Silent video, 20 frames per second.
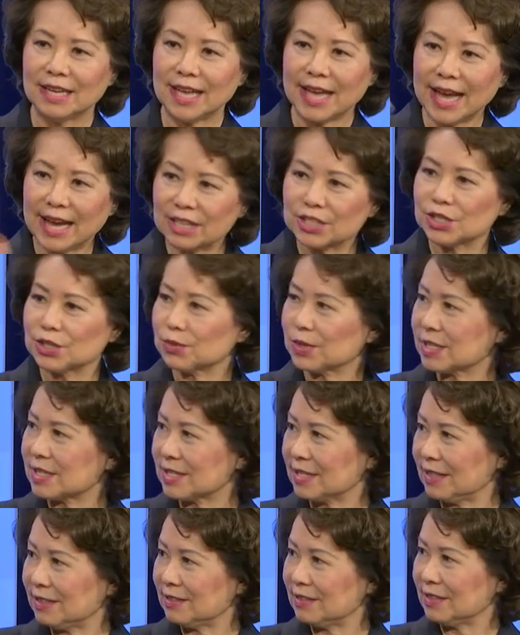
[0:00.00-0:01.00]

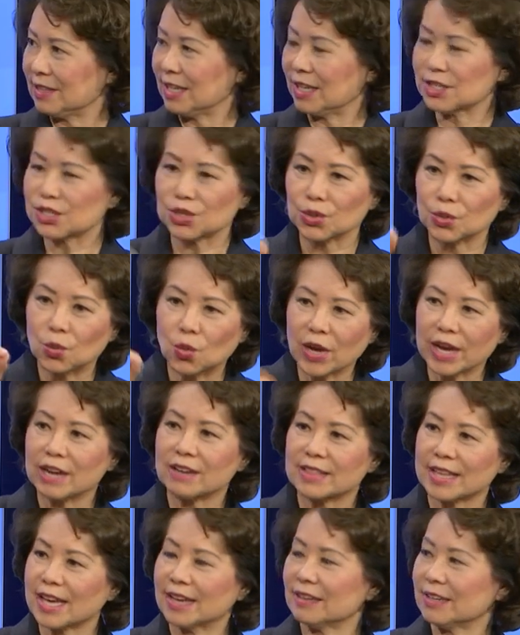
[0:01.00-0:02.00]
accuracy as to
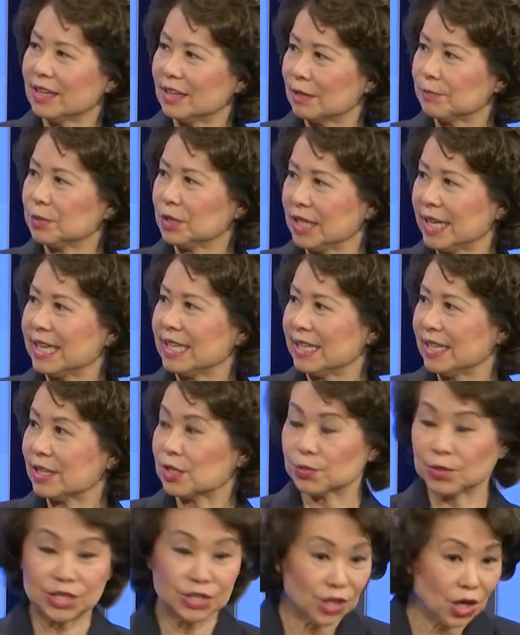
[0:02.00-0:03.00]
where that airplane
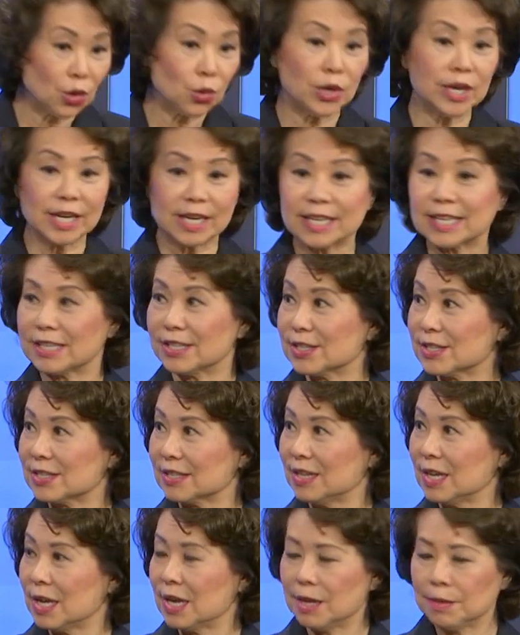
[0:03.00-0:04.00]
is. We know where it
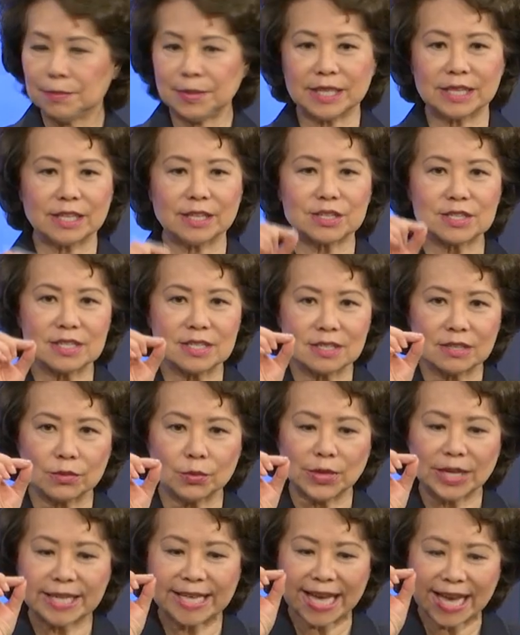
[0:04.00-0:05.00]
is, but there's,
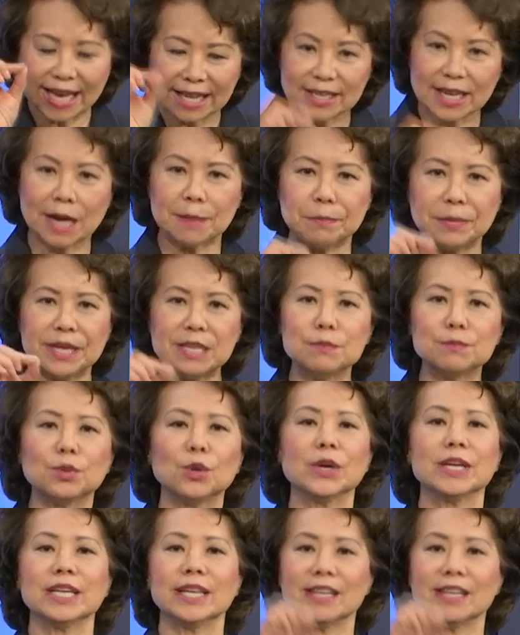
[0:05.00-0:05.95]
we cannot pinpoint